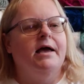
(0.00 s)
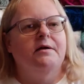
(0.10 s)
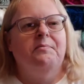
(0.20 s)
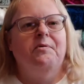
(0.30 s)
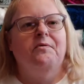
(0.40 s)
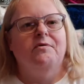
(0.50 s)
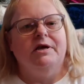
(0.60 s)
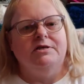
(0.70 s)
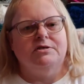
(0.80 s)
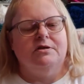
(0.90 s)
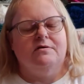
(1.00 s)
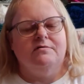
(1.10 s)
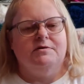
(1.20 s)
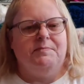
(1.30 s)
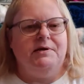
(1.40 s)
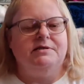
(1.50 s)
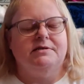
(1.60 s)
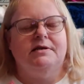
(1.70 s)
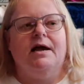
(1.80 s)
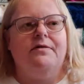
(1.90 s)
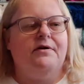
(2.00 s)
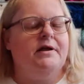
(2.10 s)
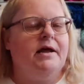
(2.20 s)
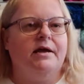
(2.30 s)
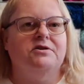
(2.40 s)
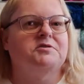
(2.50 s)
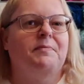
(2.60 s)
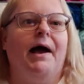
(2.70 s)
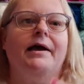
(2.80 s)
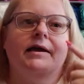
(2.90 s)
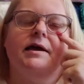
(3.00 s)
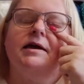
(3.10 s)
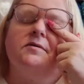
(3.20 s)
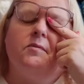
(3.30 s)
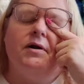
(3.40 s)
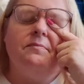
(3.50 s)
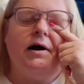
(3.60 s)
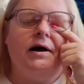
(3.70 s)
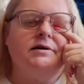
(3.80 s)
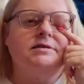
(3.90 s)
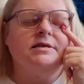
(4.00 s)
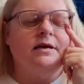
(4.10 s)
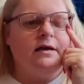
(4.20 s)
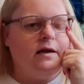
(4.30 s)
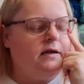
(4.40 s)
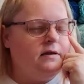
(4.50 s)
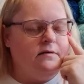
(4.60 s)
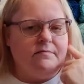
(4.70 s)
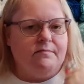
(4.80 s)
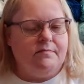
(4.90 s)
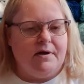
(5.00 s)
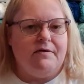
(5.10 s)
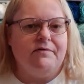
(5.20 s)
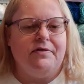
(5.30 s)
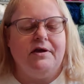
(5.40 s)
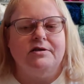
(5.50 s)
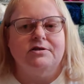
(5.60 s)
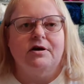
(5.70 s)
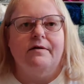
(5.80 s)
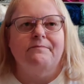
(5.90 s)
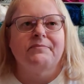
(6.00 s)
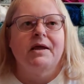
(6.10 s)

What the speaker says: and pull each of those pieces together, and I can just pack it in one box and everything is good.